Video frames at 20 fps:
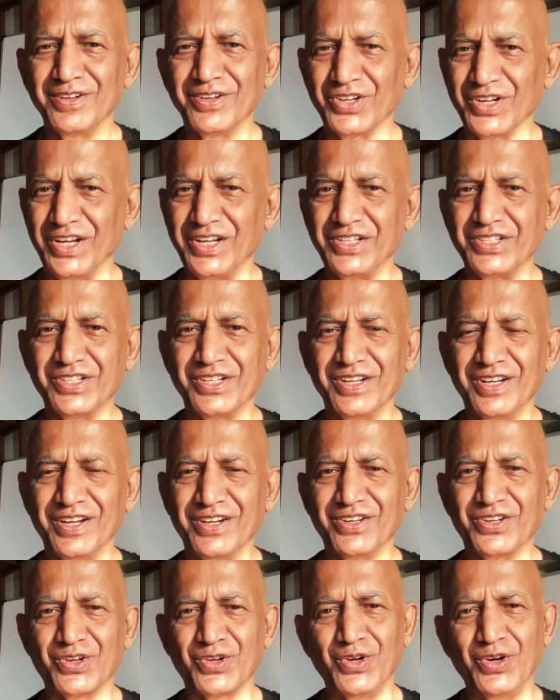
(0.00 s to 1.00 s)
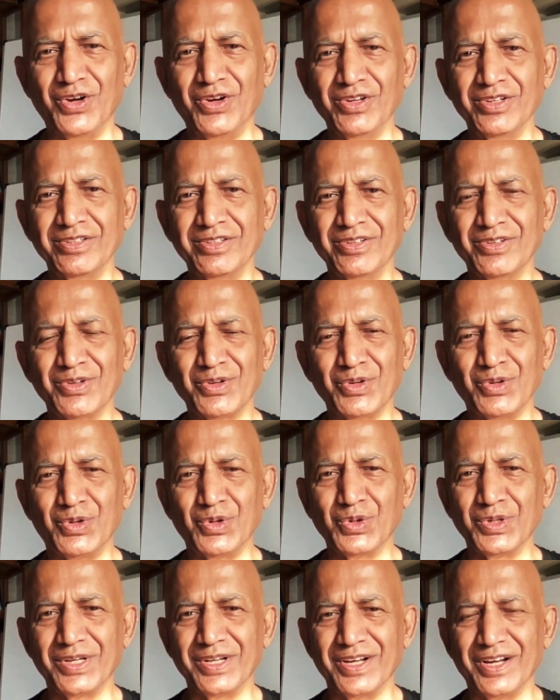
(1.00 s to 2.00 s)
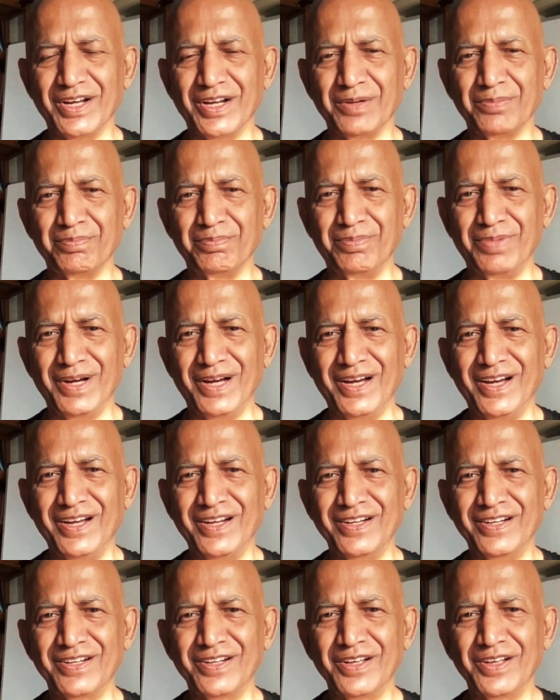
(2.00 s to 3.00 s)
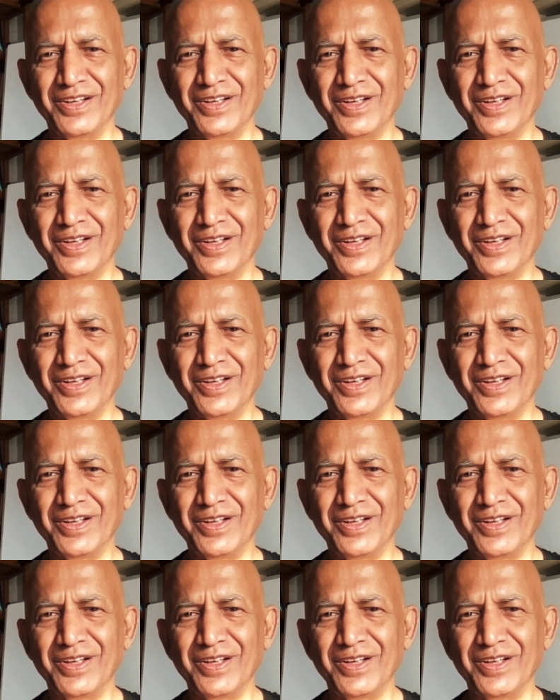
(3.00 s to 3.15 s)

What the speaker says: right and wrong, good and bad,